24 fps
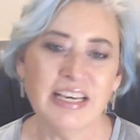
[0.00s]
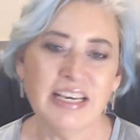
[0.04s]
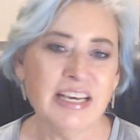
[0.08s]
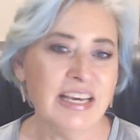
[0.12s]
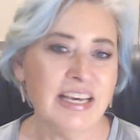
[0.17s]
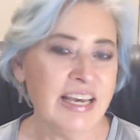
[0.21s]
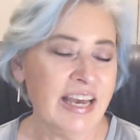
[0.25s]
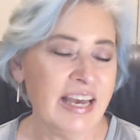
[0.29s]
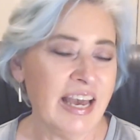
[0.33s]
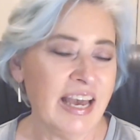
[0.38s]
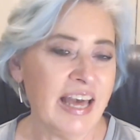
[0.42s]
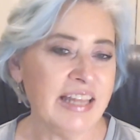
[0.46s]

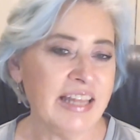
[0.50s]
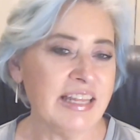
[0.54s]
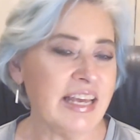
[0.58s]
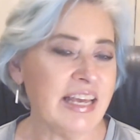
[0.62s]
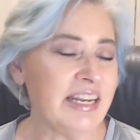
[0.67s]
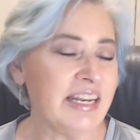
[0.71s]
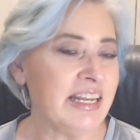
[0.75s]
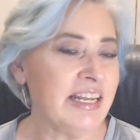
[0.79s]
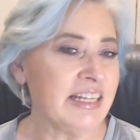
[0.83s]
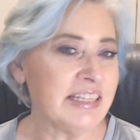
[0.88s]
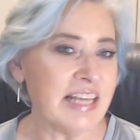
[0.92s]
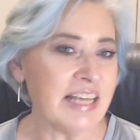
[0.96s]
and then
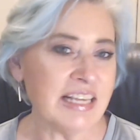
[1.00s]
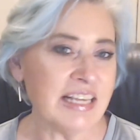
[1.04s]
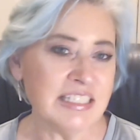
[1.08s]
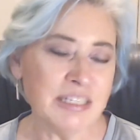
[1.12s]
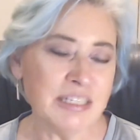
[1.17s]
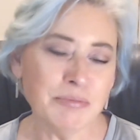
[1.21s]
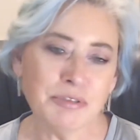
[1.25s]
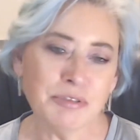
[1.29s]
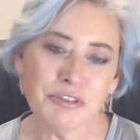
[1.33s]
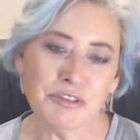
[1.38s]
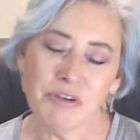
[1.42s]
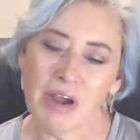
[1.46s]
hit that
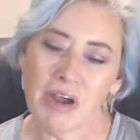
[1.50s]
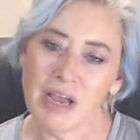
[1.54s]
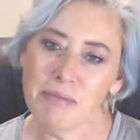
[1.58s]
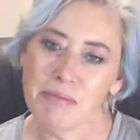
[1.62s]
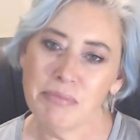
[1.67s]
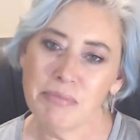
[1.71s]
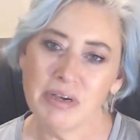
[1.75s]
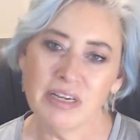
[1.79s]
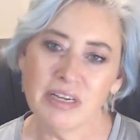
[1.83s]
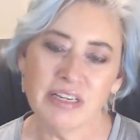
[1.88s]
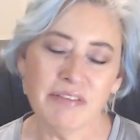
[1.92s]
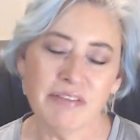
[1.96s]
subscribe
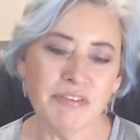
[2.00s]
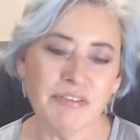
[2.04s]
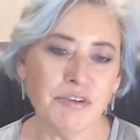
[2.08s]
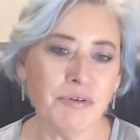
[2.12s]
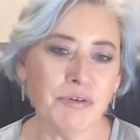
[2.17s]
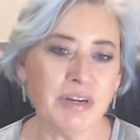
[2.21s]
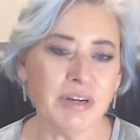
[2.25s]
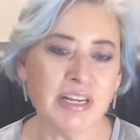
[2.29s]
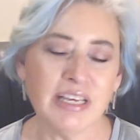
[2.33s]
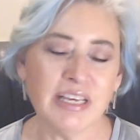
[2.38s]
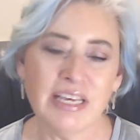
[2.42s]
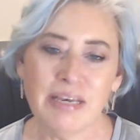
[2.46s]
button if you want
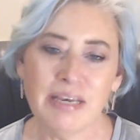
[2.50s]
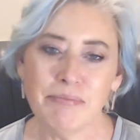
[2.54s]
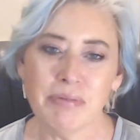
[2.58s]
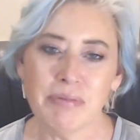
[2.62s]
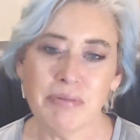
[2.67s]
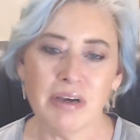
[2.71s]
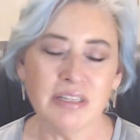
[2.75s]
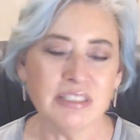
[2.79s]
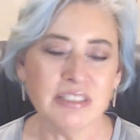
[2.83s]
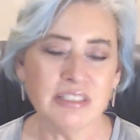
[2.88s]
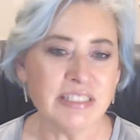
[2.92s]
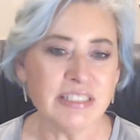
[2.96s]
to keep
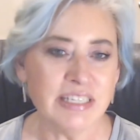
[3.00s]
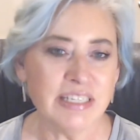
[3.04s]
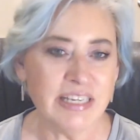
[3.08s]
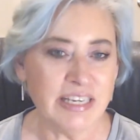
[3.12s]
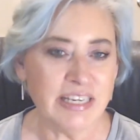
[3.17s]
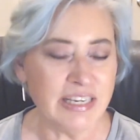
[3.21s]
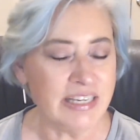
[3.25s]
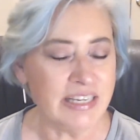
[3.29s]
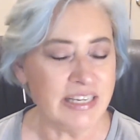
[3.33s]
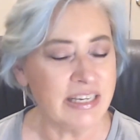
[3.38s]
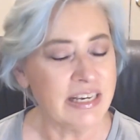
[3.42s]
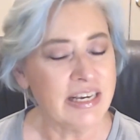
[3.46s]
on
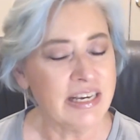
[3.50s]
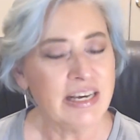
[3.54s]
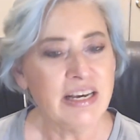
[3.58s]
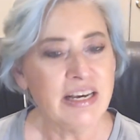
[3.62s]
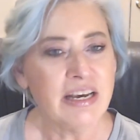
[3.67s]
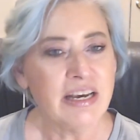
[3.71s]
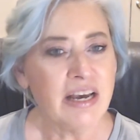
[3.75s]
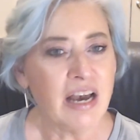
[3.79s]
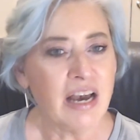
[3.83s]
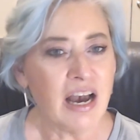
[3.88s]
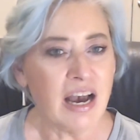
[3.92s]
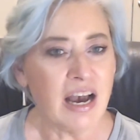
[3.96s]
seeing
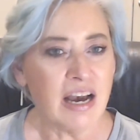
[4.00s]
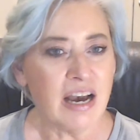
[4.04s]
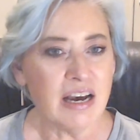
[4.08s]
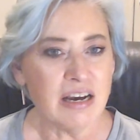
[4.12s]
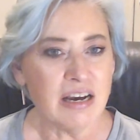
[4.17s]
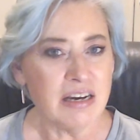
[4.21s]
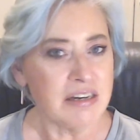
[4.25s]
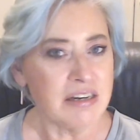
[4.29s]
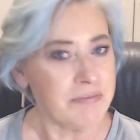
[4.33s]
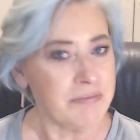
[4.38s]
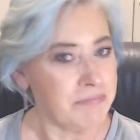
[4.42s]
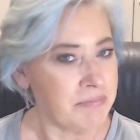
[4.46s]

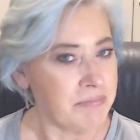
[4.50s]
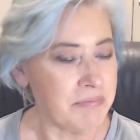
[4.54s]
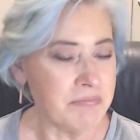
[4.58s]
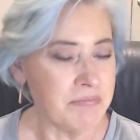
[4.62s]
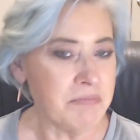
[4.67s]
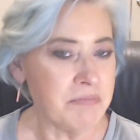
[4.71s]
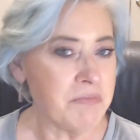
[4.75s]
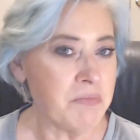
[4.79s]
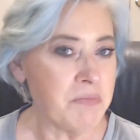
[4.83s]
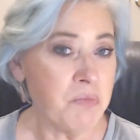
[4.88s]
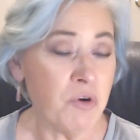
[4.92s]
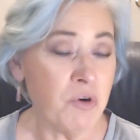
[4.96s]
uh,
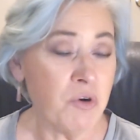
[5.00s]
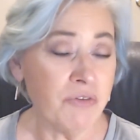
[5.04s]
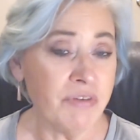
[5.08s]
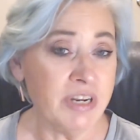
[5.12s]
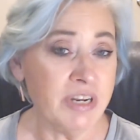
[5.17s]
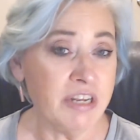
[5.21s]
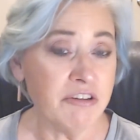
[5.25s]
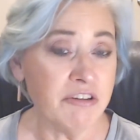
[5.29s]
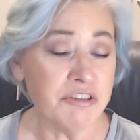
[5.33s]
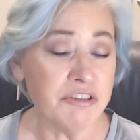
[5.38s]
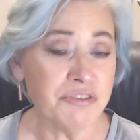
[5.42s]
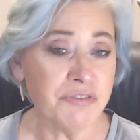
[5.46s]
more
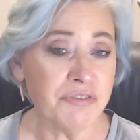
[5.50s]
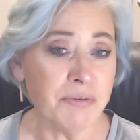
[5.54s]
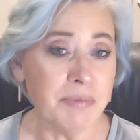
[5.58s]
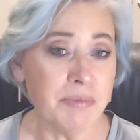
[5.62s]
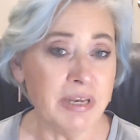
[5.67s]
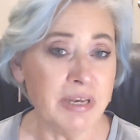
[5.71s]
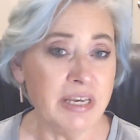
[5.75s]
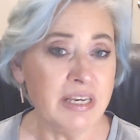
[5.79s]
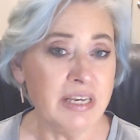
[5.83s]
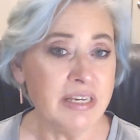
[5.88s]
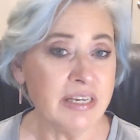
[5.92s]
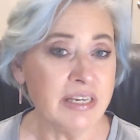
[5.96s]
videos from
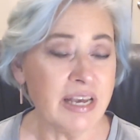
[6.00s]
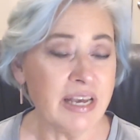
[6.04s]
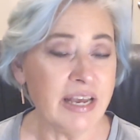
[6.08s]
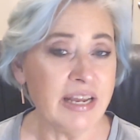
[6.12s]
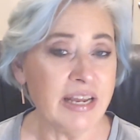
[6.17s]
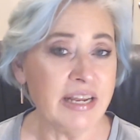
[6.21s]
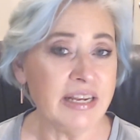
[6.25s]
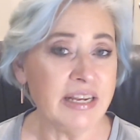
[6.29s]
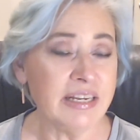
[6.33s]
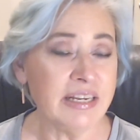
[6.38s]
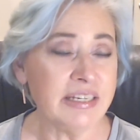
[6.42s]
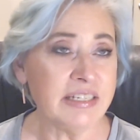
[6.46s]
me,
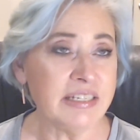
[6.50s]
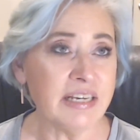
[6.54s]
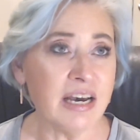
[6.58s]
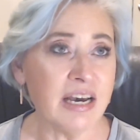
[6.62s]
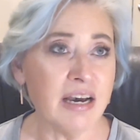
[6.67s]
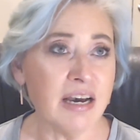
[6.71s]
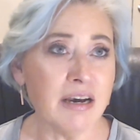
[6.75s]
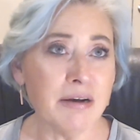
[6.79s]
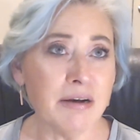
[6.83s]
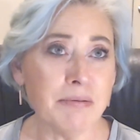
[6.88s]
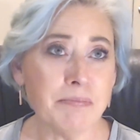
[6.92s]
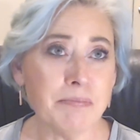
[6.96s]
and
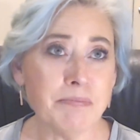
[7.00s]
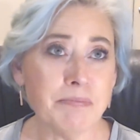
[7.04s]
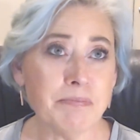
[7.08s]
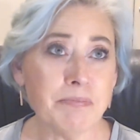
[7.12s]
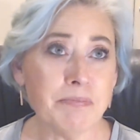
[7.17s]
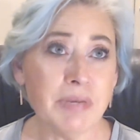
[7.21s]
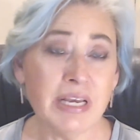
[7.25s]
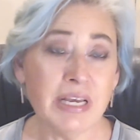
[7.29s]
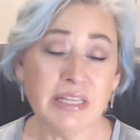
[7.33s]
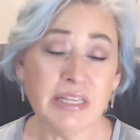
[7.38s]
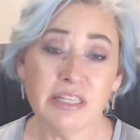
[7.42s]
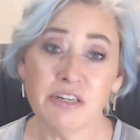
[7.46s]
um,
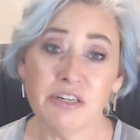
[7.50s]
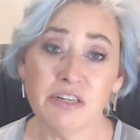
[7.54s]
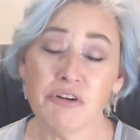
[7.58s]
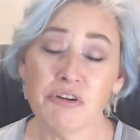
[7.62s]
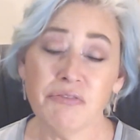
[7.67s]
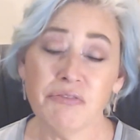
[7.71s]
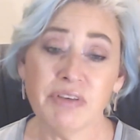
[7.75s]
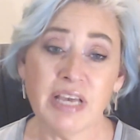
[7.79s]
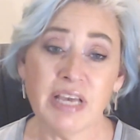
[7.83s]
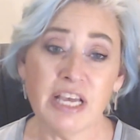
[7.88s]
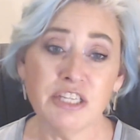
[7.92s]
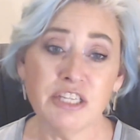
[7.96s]
hit the
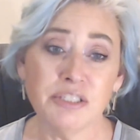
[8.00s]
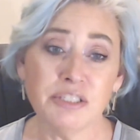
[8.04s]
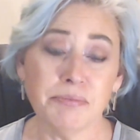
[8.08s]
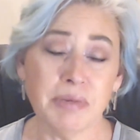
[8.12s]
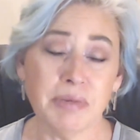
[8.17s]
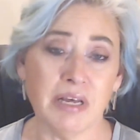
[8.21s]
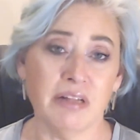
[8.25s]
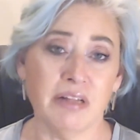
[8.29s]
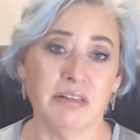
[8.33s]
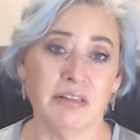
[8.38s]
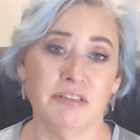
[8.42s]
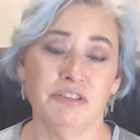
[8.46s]
notification
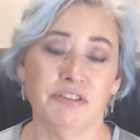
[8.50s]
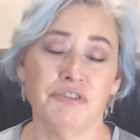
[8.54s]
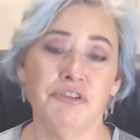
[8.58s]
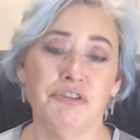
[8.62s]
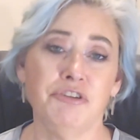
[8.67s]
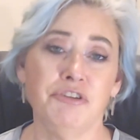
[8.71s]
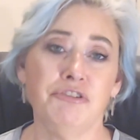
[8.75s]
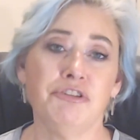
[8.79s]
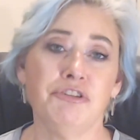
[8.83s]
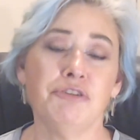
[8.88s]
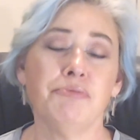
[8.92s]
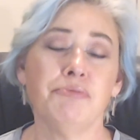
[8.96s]
bell so
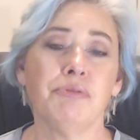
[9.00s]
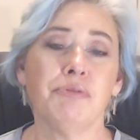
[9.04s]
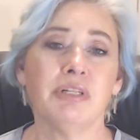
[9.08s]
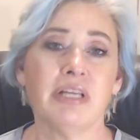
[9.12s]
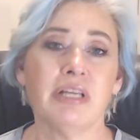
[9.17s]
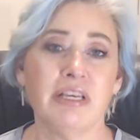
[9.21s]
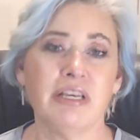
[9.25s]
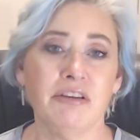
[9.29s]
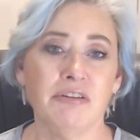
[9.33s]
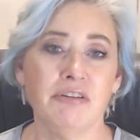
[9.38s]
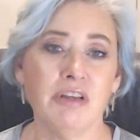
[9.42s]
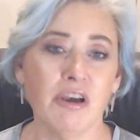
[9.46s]
YouTube will let
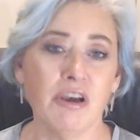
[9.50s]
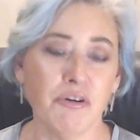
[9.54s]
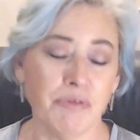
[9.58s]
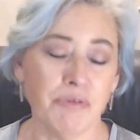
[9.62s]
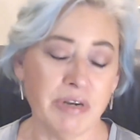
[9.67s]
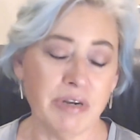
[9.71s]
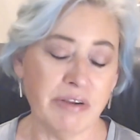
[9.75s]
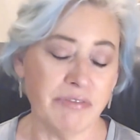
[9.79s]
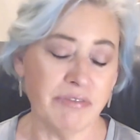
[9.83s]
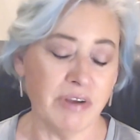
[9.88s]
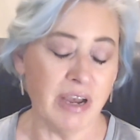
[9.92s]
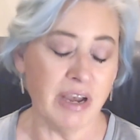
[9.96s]
you know
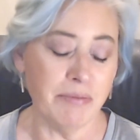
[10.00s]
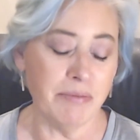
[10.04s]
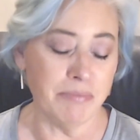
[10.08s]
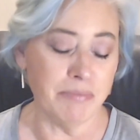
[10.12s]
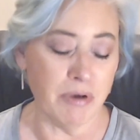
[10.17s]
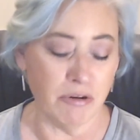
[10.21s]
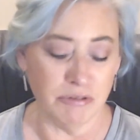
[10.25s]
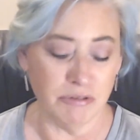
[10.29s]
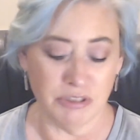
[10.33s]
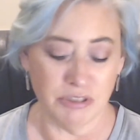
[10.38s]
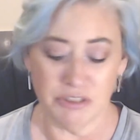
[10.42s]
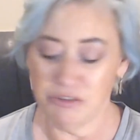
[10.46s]
whenever I
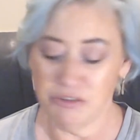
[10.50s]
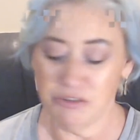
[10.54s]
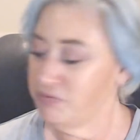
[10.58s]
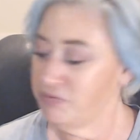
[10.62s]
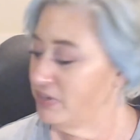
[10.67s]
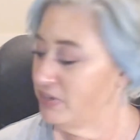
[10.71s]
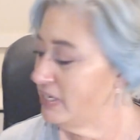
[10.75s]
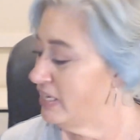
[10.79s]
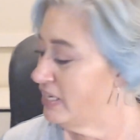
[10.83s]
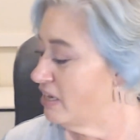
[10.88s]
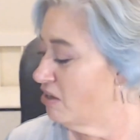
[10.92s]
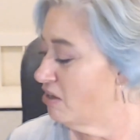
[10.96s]
post new
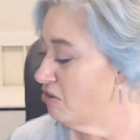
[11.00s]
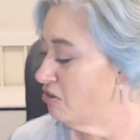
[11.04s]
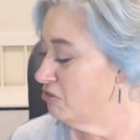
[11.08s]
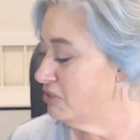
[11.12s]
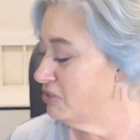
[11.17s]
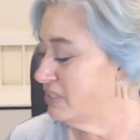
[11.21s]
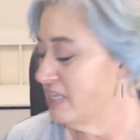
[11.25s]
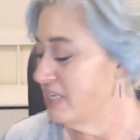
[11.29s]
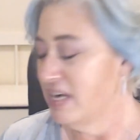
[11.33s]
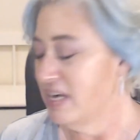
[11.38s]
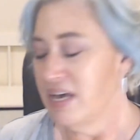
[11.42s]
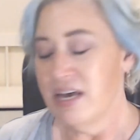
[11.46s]
videos.
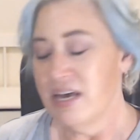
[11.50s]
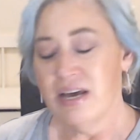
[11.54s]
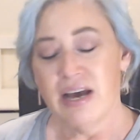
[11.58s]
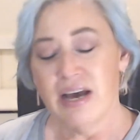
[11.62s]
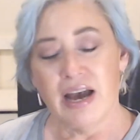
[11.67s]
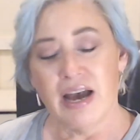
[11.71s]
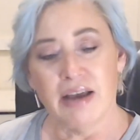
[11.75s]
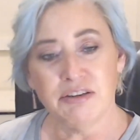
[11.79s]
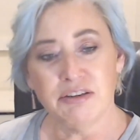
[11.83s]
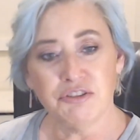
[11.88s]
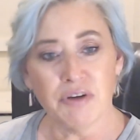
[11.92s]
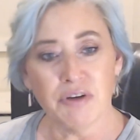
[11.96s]
I
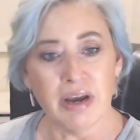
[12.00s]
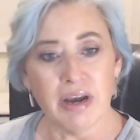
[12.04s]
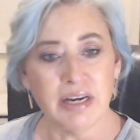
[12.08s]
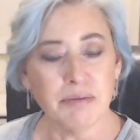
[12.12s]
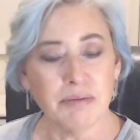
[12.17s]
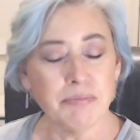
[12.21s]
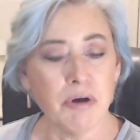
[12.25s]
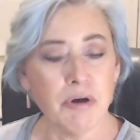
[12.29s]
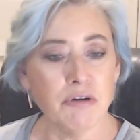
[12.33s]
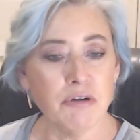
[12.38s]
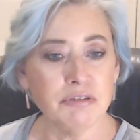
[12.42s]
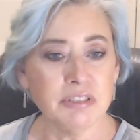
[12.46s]
try to
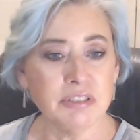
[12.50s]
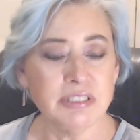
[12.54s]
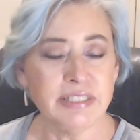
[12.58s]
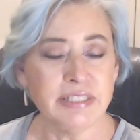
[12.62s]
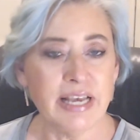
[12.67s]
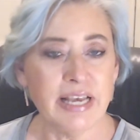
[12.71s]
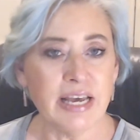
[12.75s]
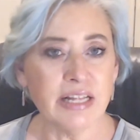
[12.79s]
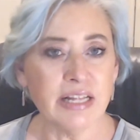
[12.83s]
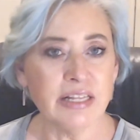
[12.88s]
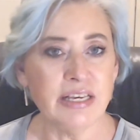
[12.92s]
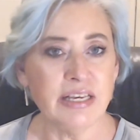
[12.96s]
post
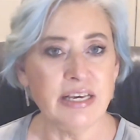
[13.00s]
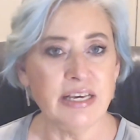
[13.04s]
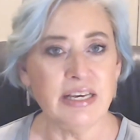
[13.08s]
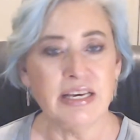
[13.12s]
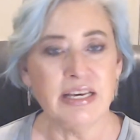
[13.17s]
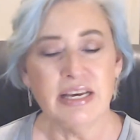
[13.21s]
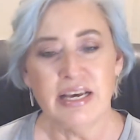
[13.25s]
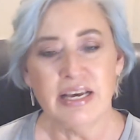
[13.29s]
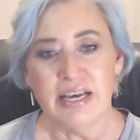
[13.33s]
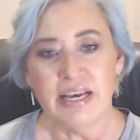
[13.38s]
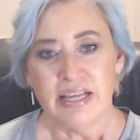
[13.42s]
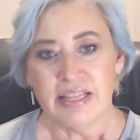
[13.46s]
daily.
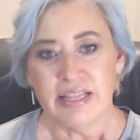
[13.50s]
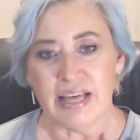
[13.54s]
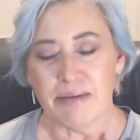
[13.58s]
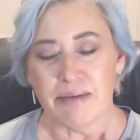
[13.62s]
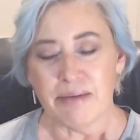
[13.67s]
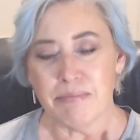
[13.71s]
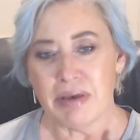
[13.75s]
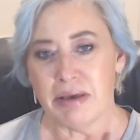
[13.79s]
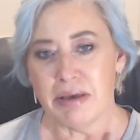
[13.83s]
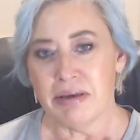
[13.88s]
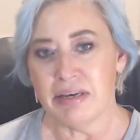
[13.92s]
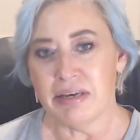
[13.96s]
That
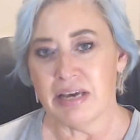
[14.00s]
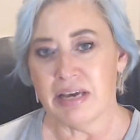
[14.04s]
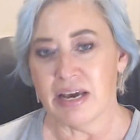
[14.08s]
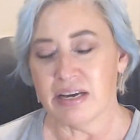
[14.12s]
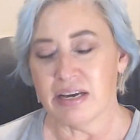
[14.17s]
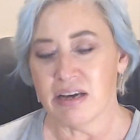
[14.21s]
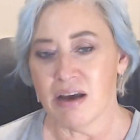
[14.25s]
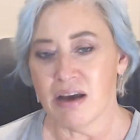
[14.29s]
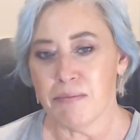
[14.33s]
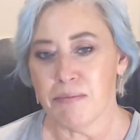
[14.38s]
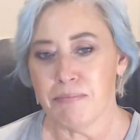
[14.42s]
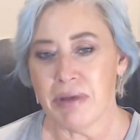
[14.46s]
may get
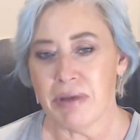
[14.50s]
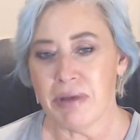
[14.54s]
cut back a